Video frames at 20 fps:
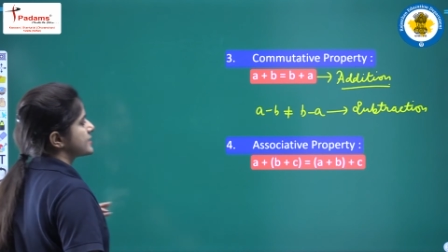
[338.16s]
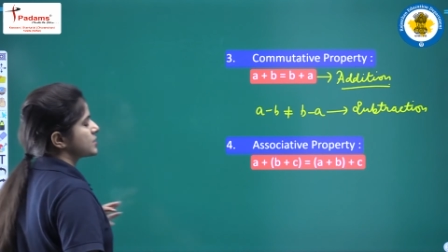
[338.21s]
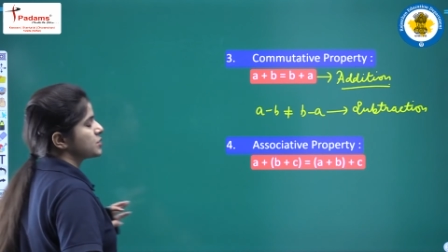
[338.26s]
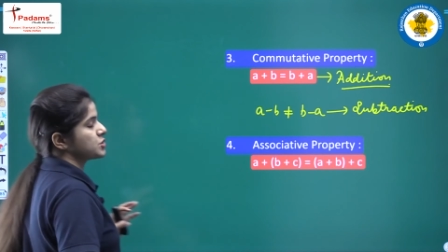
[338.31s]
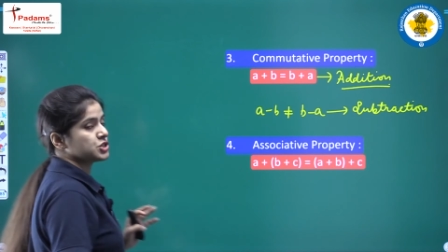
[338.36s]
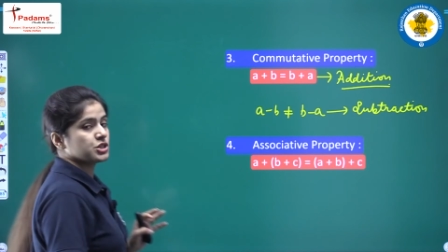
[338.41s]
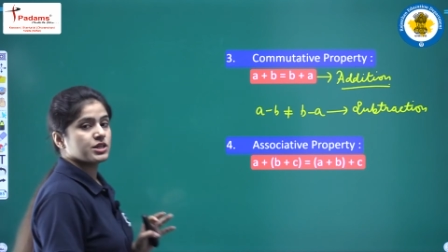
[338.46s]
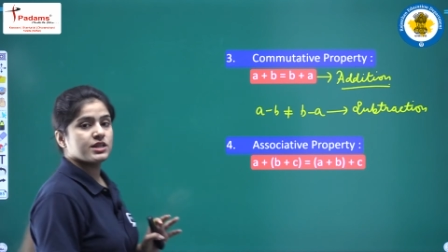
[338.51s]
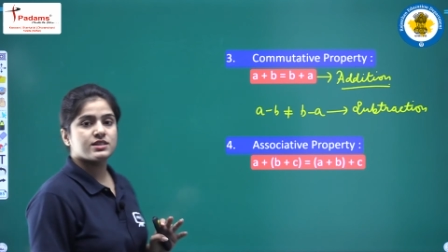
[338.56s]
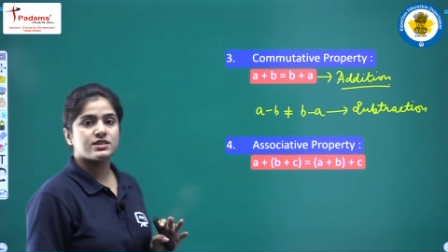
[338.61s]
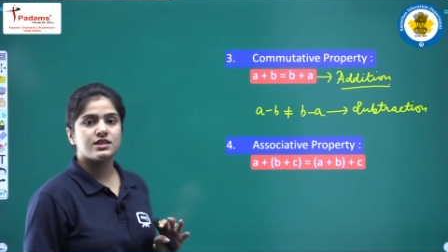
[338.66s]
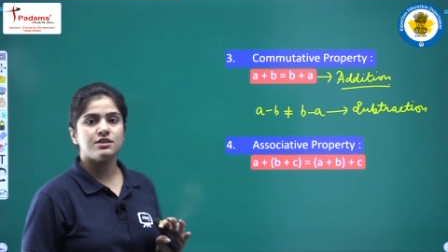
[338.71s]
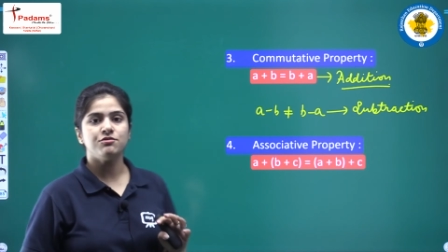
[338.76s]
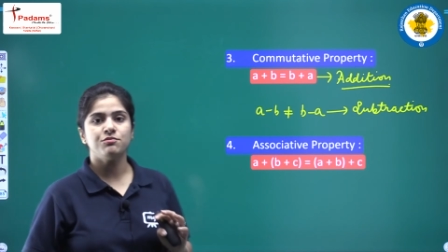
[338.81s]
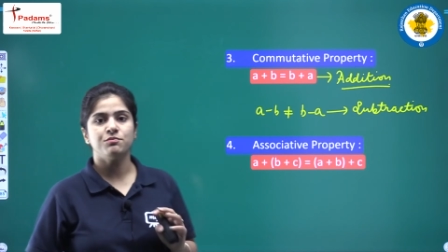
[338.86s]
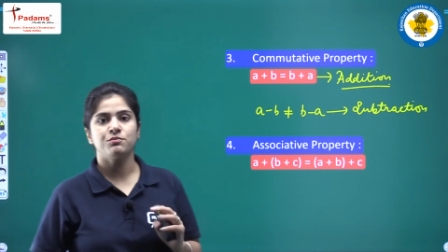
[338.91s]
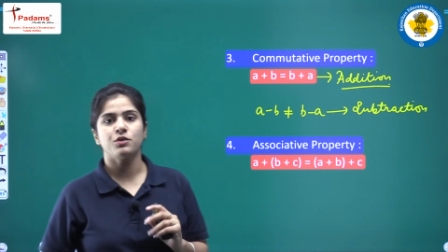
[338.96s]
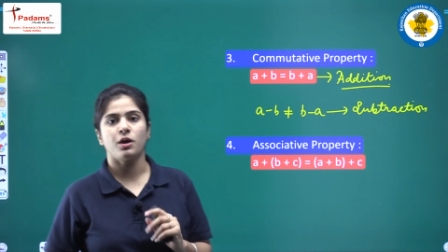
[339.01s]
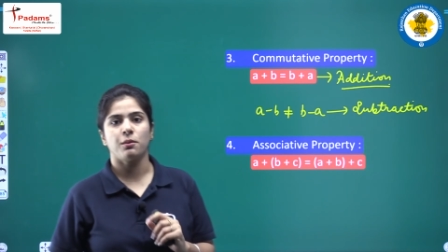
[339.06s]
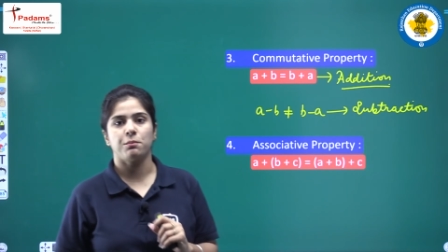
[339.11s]

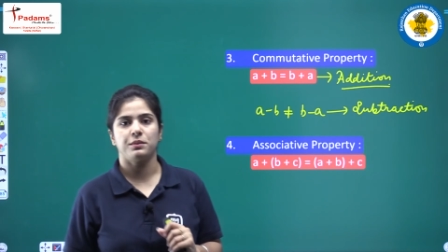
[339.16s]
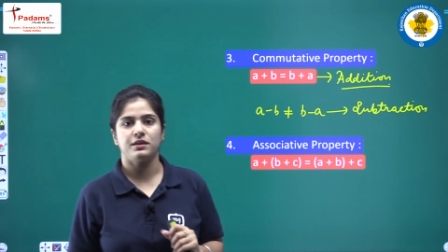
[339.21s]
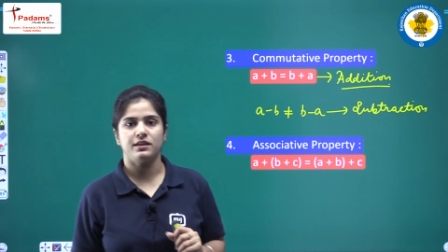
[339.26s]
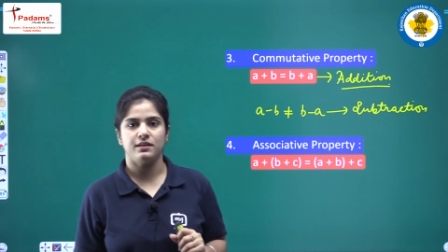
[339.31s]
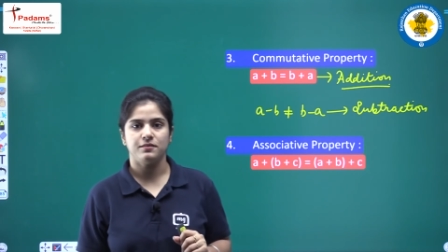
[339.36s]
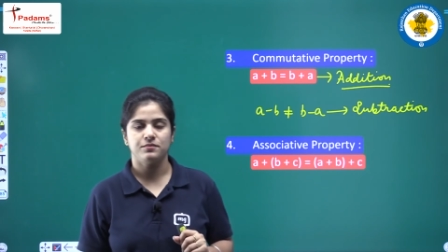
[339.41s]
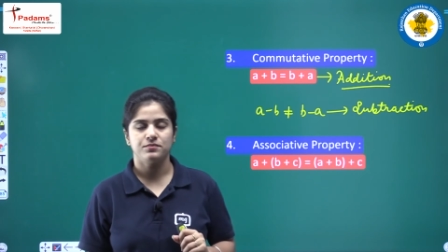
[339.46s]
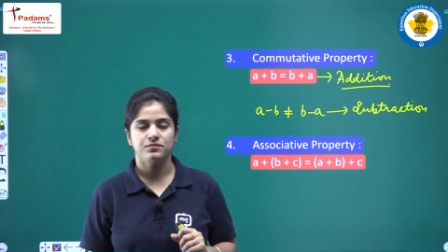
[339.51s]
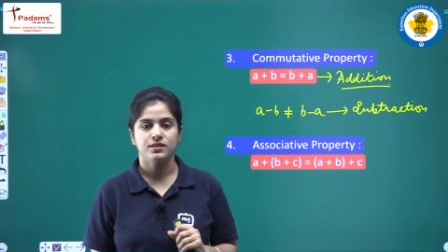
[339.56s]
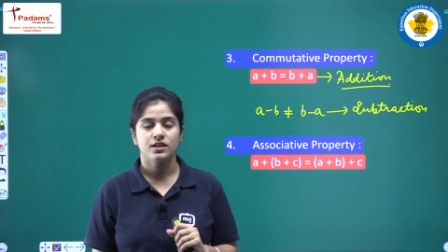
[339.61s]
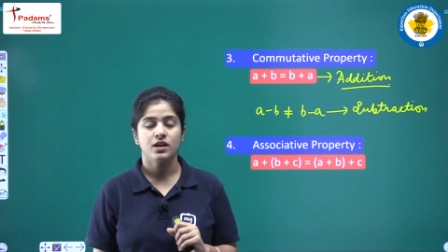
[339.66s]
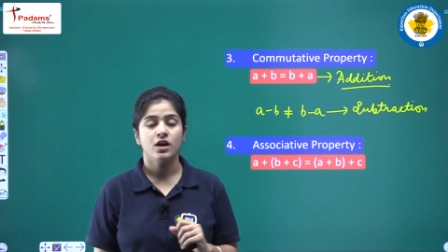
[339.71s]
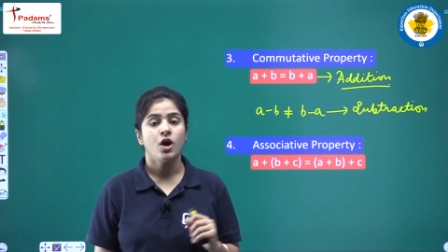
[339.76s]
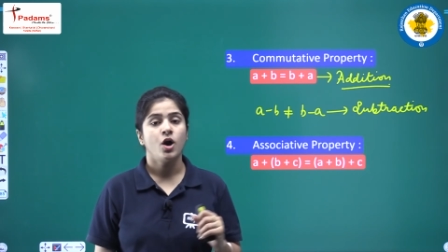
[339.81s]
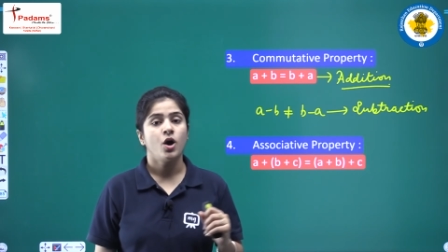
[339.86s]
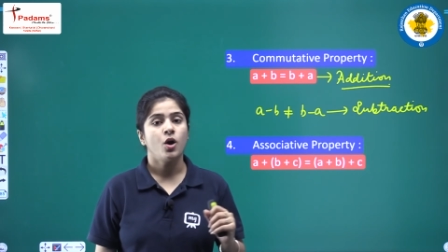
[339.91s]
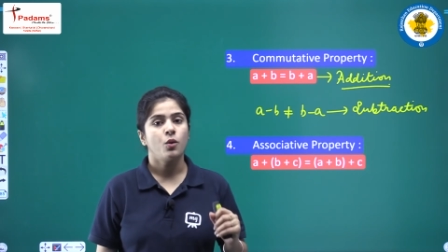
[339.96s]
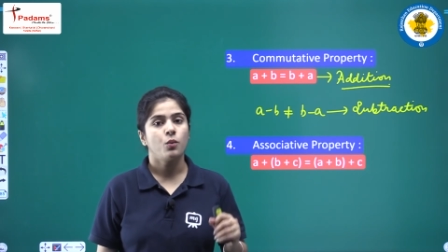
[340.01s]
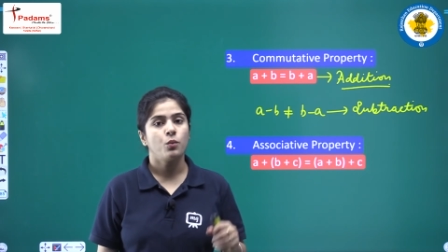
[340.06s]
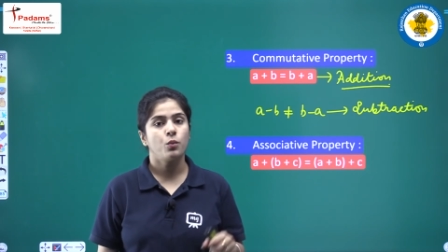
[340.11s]
associative property.
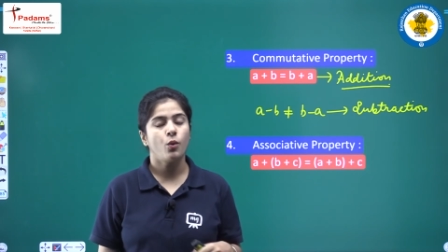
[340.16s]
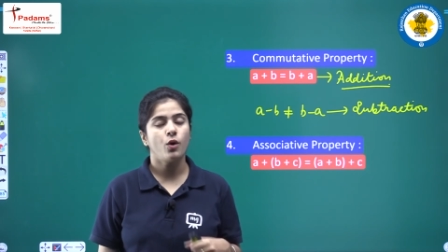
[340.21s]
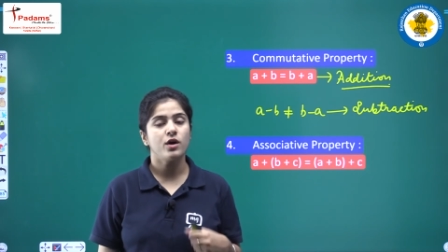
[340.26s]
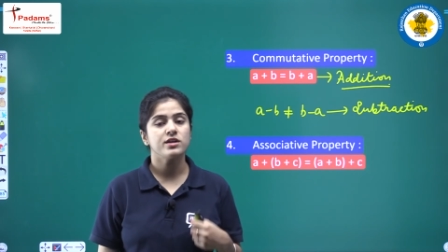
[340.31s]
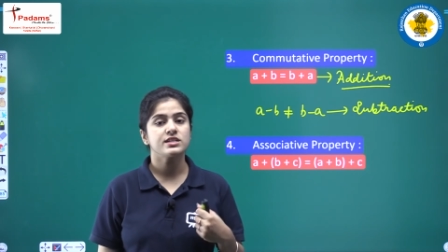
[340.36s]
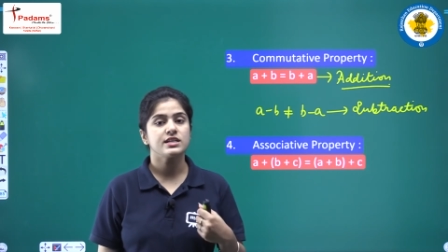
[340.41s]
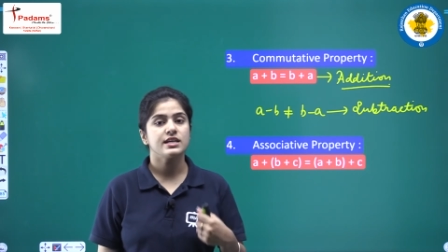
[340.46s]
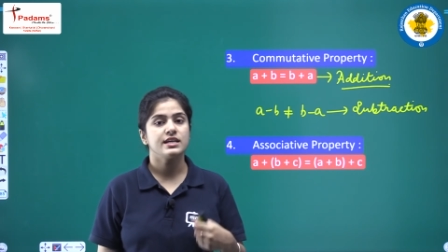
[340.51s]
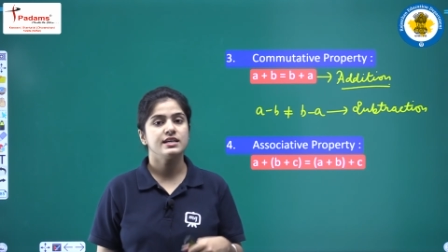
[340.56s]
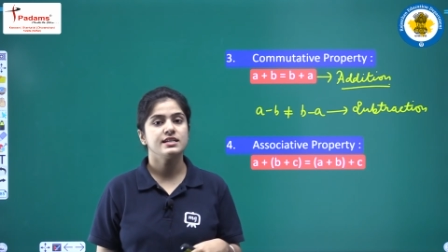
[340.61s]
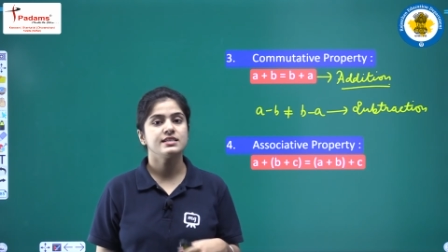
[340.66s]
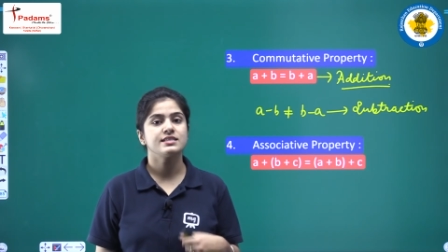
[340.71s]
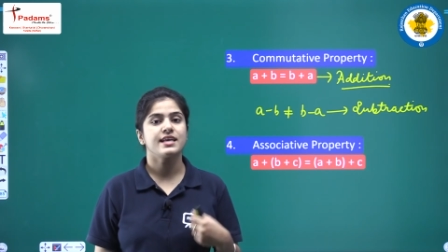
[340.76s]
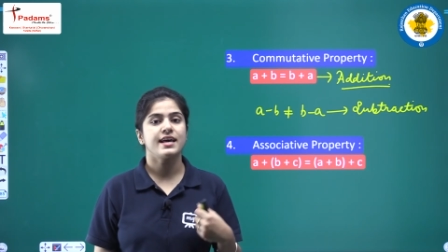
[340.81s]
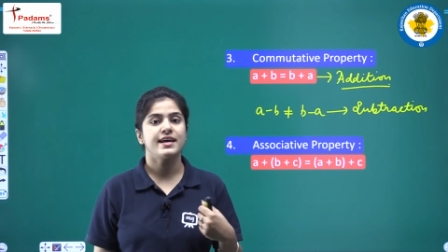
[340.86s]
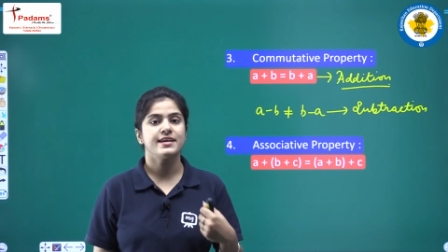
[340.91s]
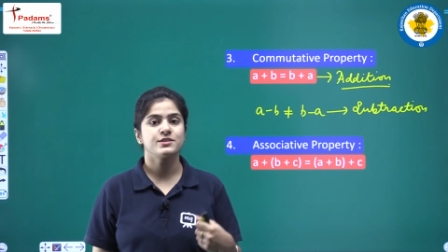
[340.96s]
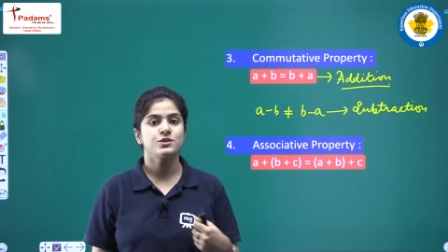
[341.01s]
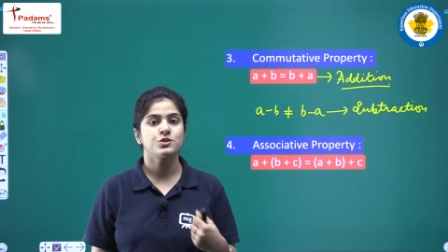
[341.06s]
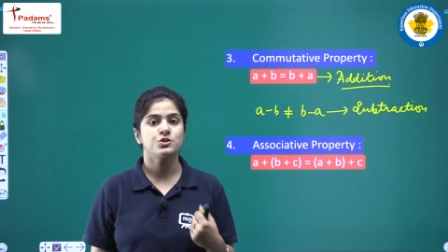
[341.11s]
What is
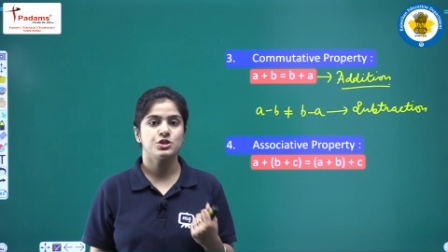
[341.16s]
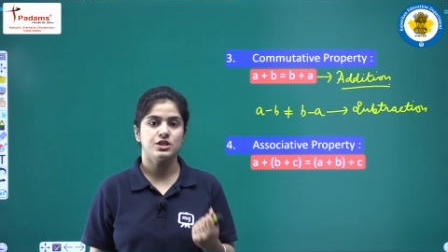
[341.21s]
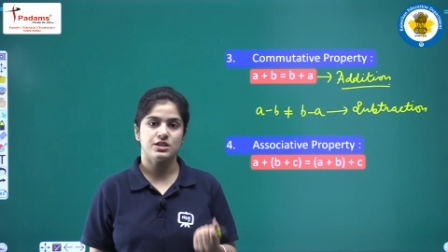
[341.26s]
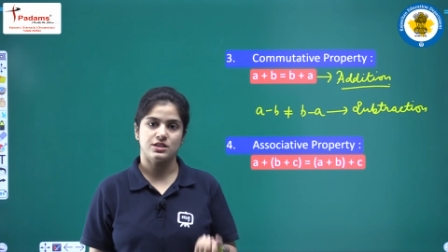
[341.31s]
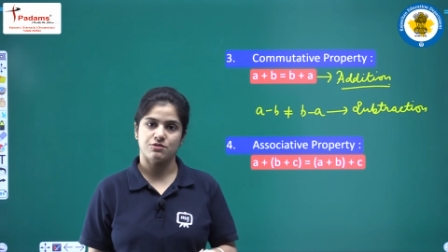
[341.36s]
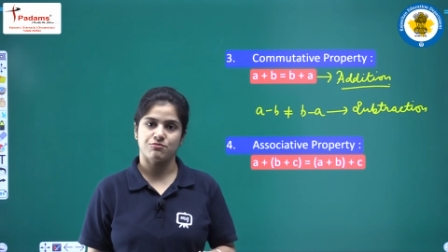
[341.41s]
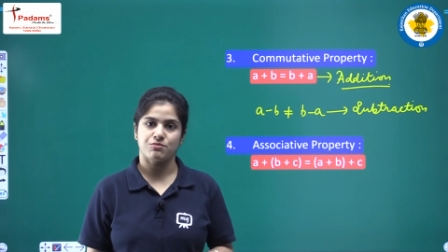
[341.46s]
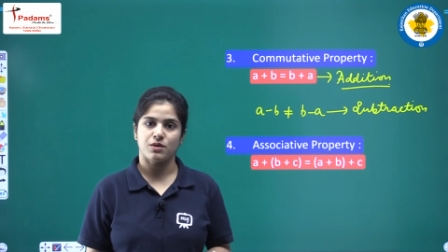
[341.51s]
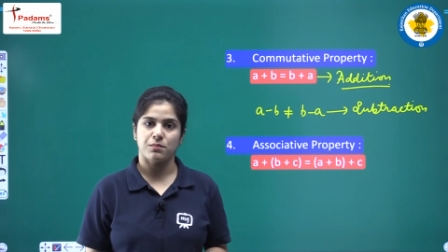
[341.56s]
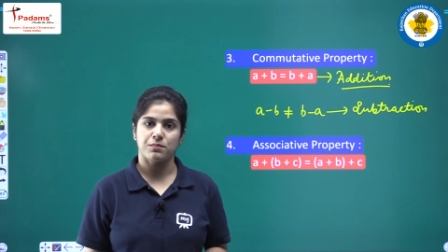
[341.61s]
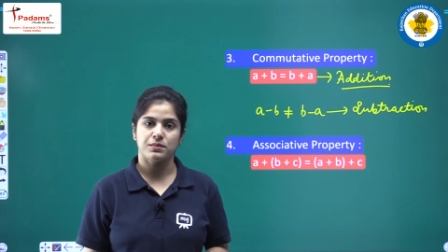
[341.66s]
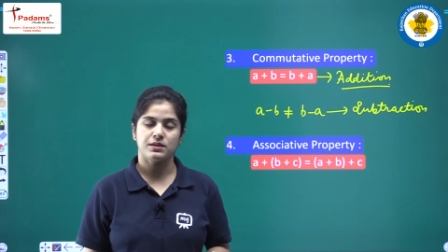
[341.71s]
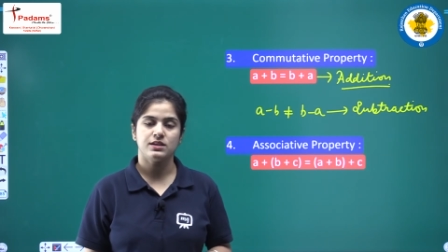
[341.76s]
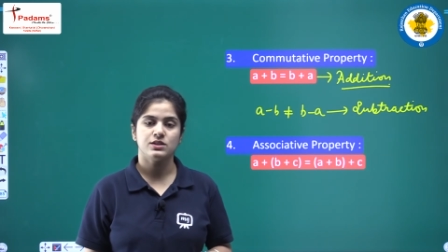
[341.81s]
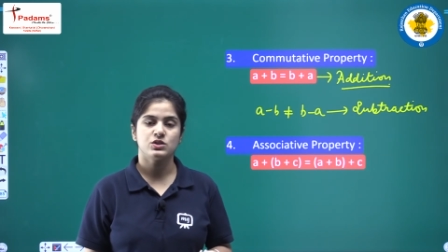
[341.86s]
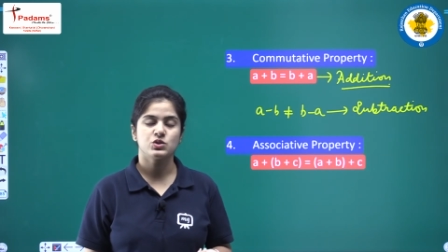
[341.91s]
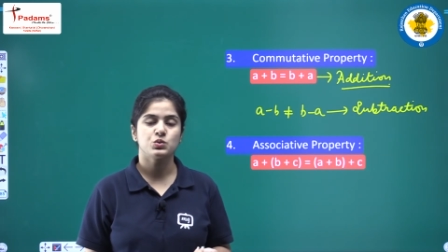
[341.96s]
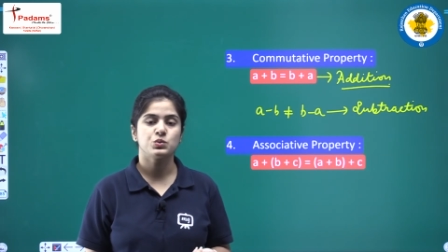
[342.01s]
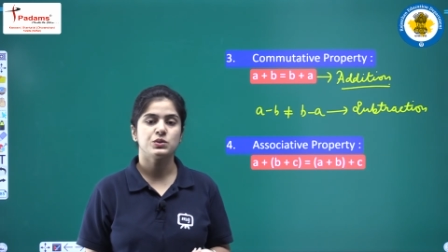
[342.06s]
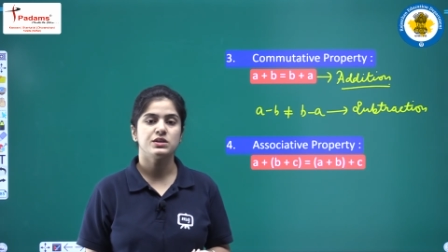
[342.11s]
associative
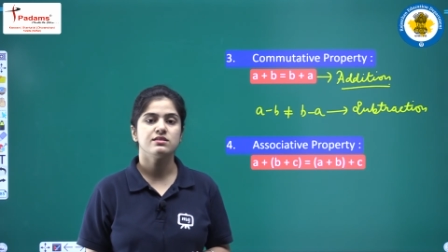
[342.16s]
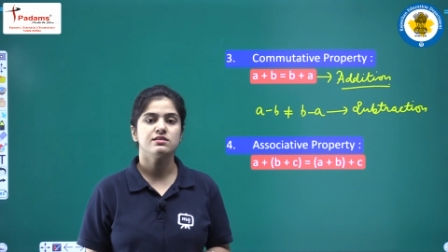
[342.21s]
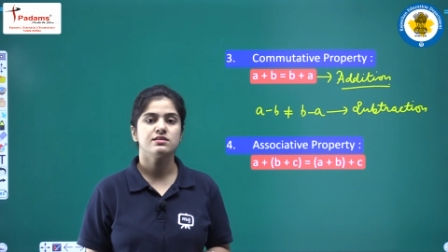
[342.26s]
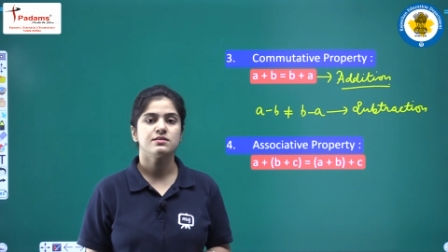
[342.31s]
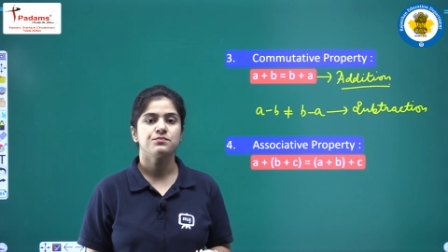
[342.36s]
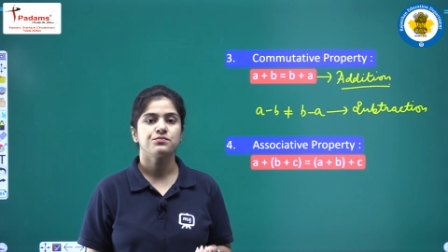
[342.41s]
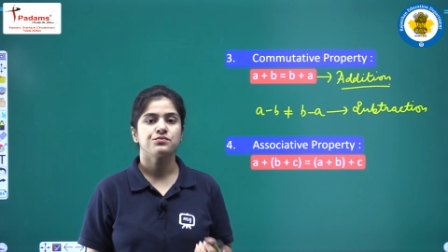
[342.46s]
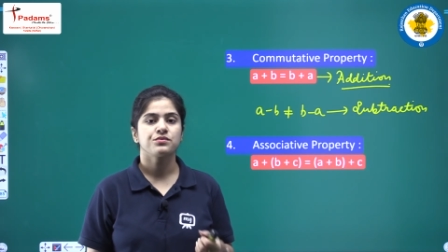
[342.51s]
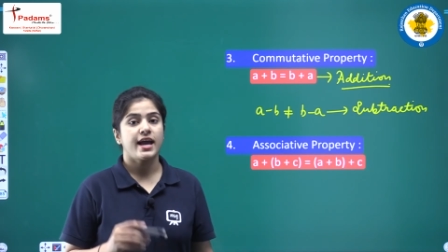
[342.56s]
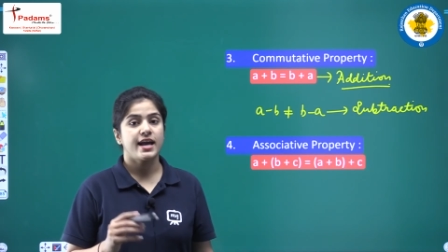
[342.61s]
property students?